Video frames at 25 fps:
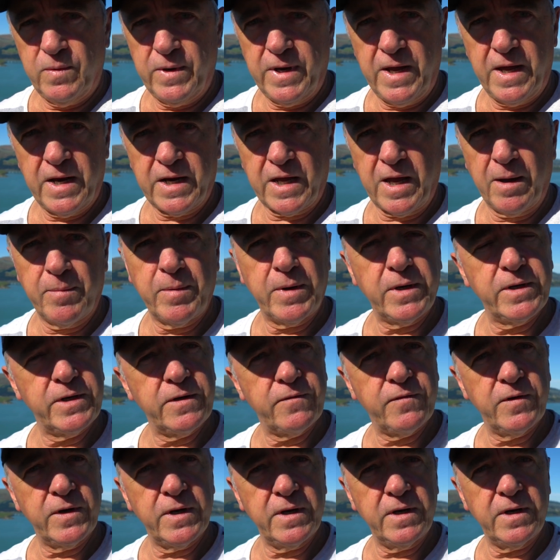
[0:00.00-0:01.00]
had a couple of
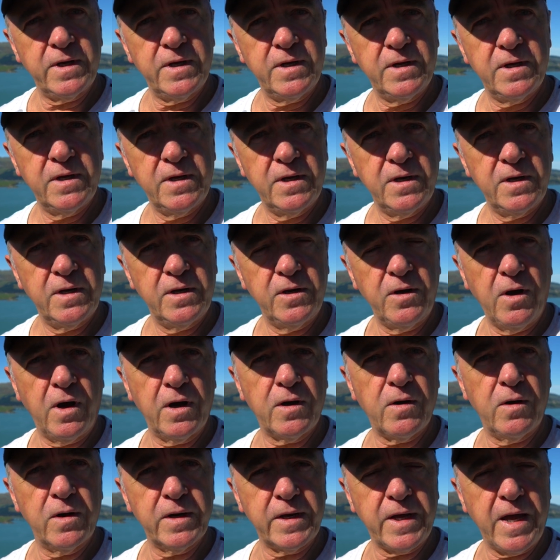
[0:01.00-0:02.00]
different
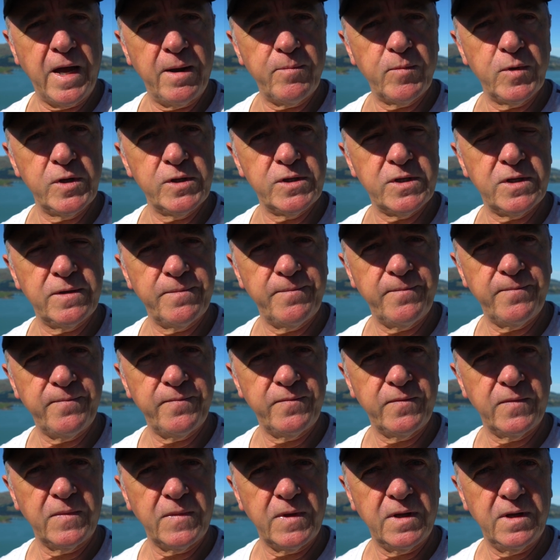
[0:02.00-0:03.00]
Nikon cameras,
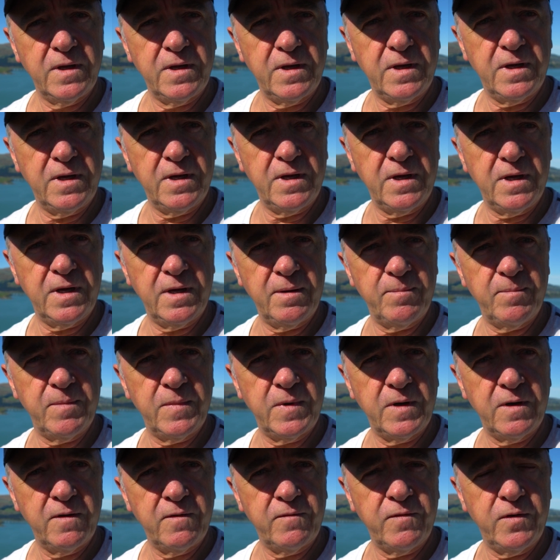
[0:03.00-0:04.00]
a
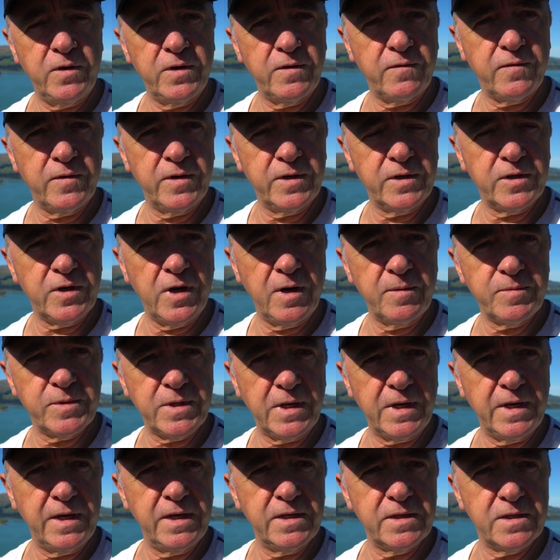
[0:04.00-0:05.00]
few different types
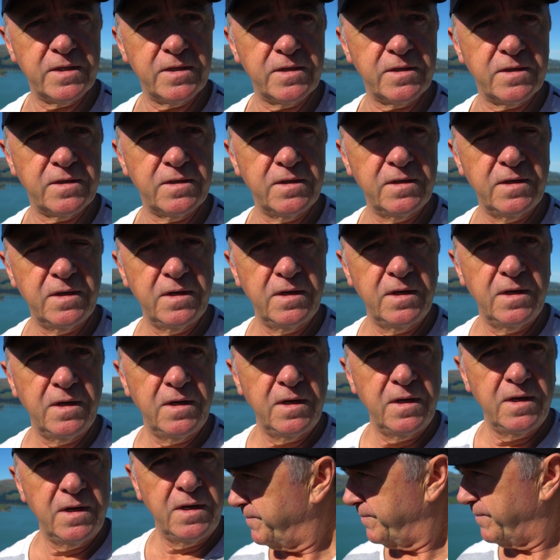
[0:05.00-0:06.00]
of lenses,
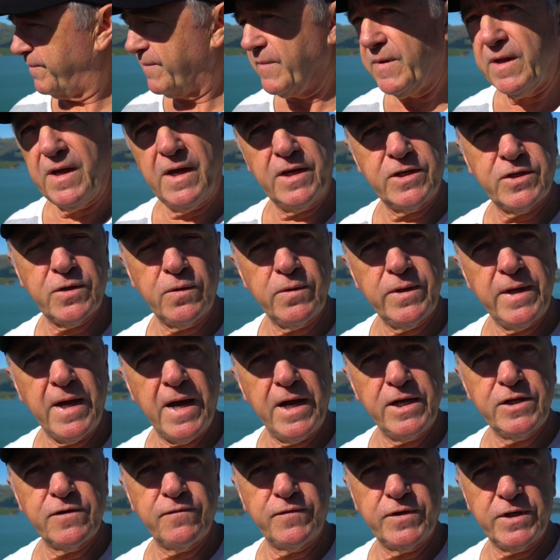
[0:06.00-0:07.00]
until the
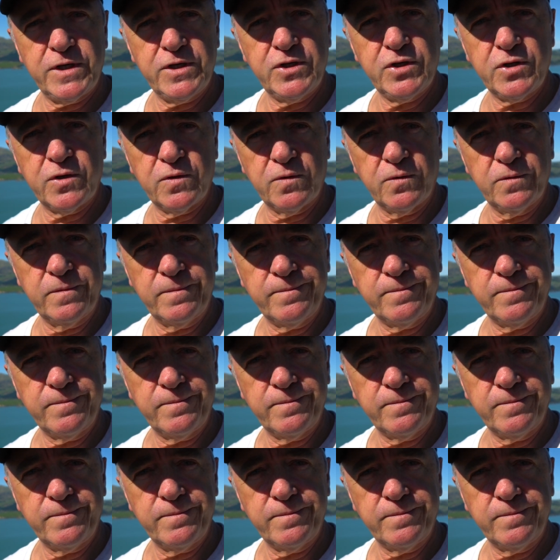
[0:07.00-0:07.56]
age of digital.